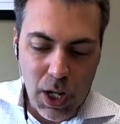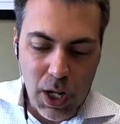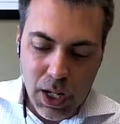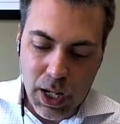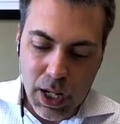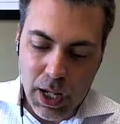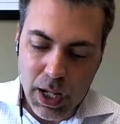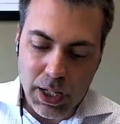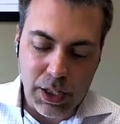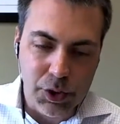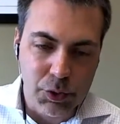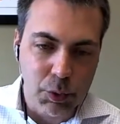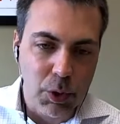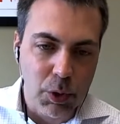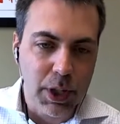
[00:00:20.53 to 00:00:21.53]

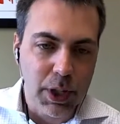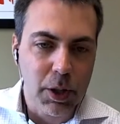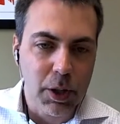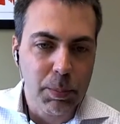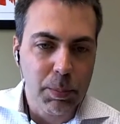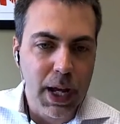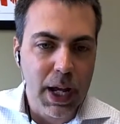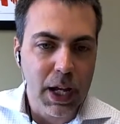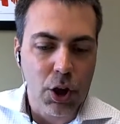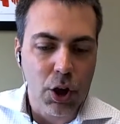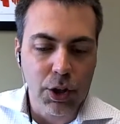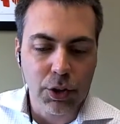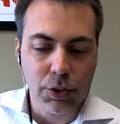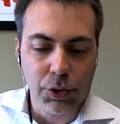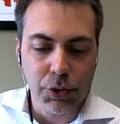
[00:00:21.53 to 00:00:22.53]
is where we unpack
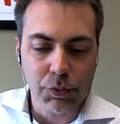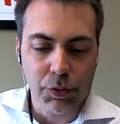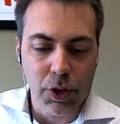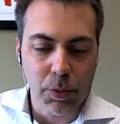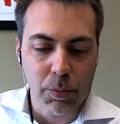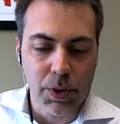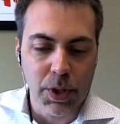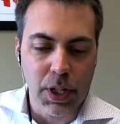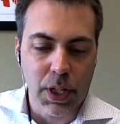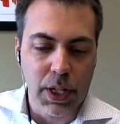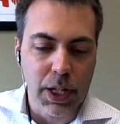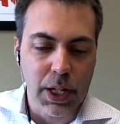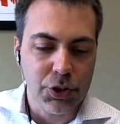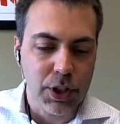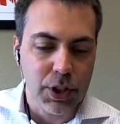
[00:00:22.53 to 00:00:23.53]
articles from
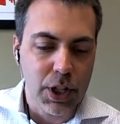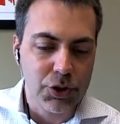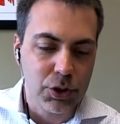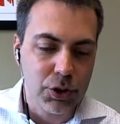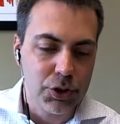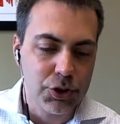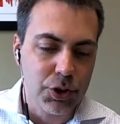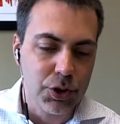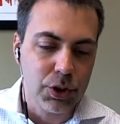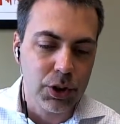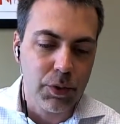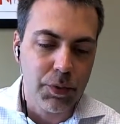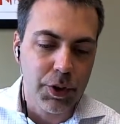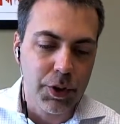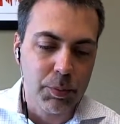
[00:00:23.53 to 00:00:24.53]
the International Journal
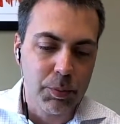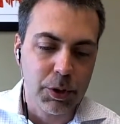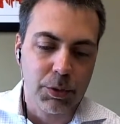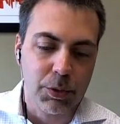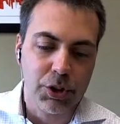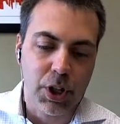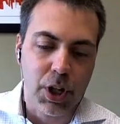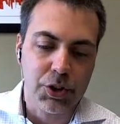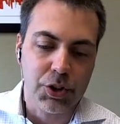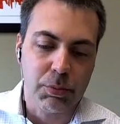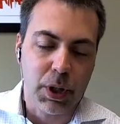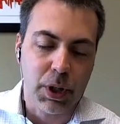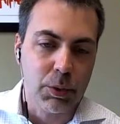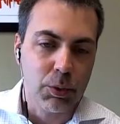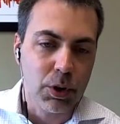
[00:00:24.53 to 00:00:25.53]
of Therapeutic Massage
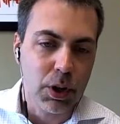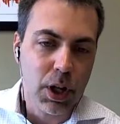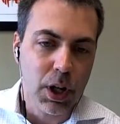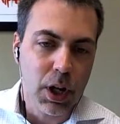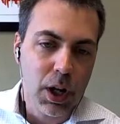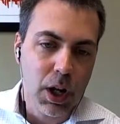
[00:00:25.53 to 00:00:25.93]
and Bodywork